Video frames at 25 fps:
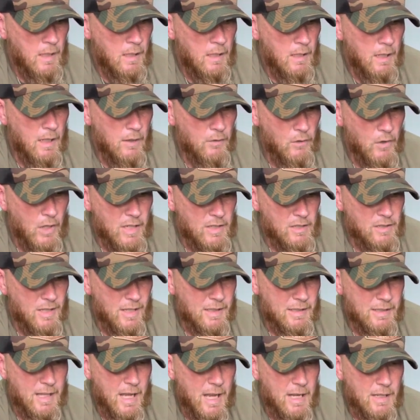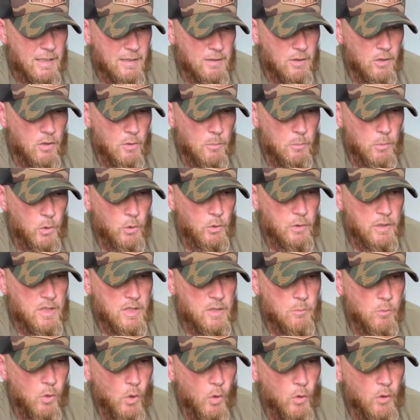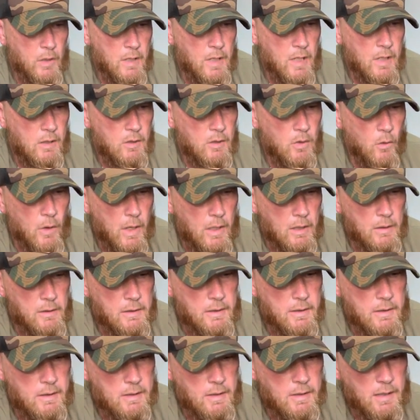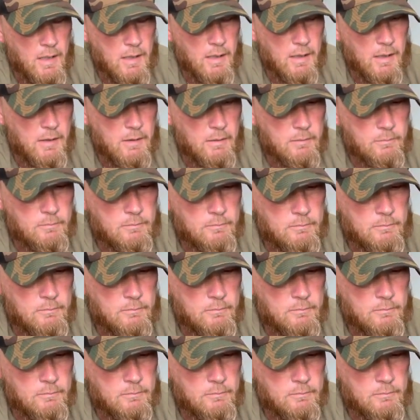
and things like that until the boot gets broken in correctly. But